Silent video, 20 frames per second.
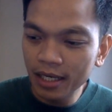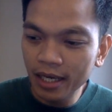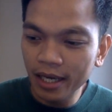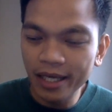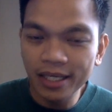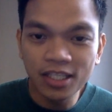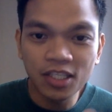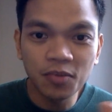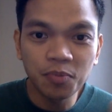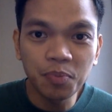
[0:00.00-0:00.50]

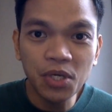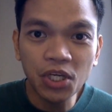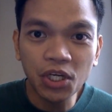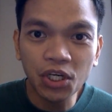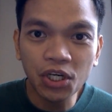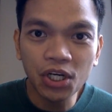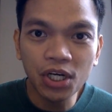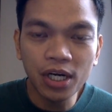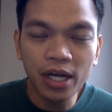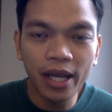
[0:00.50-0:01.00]
a
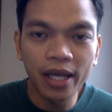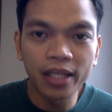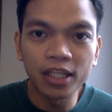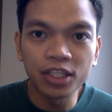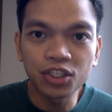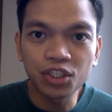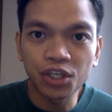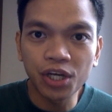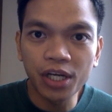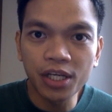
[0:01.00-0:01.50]
speaker and a
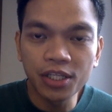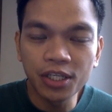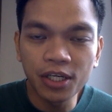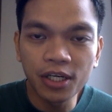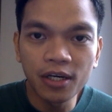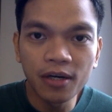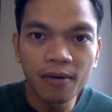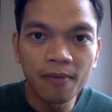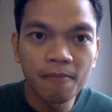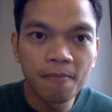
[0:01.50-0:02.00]

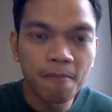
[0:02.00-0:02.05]
trainer,